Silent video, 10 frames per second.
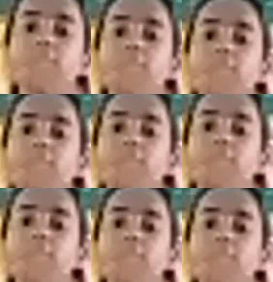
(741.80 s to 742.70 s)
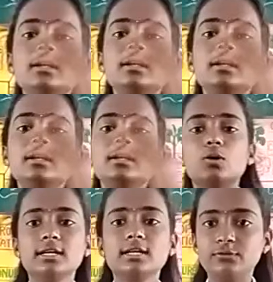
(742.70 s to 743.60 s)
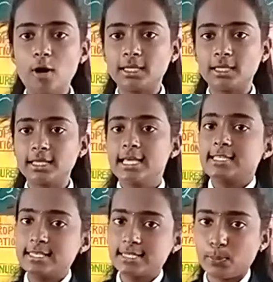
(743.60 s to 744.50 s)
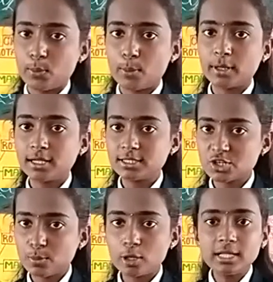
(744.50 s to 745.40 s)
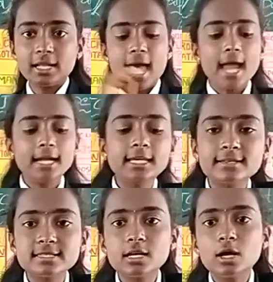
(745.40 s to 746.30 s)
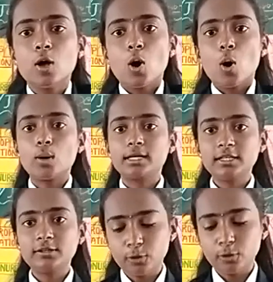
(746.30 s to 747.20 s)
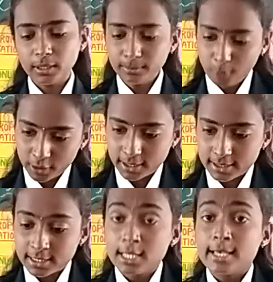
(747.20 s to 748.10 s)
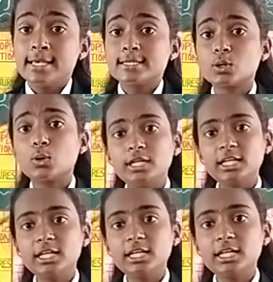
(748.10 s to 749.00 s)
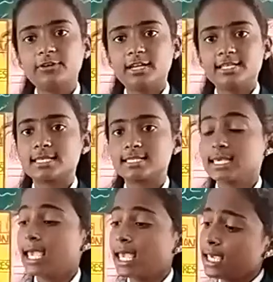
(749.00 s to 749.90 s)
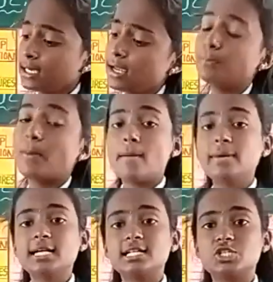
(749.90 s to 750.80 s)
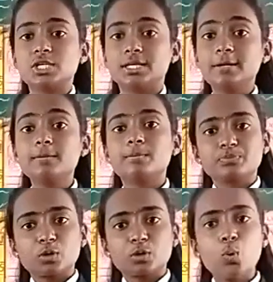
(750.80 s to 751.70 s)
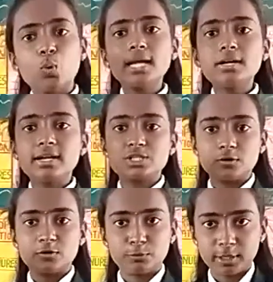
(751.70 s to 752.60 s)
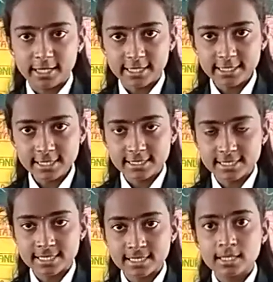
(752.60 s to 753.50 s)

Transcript: and organic farming. This is a permaculture model and here is an organic farming model. So differences. Here in permaculture, wide range of products